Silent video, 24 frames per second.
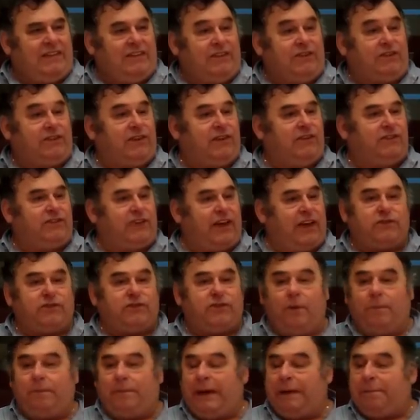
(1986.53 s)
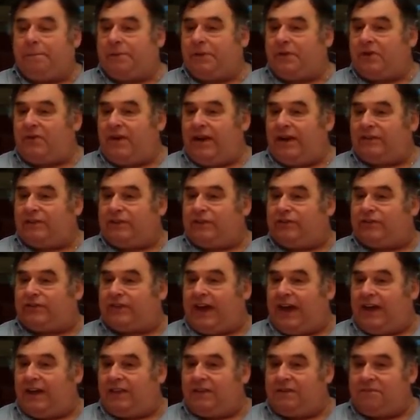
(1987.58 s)
There's, there's no people around to
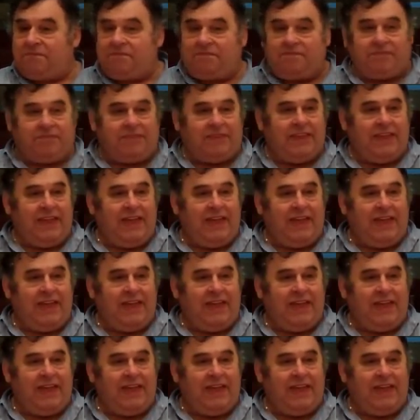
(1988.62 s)
scare them.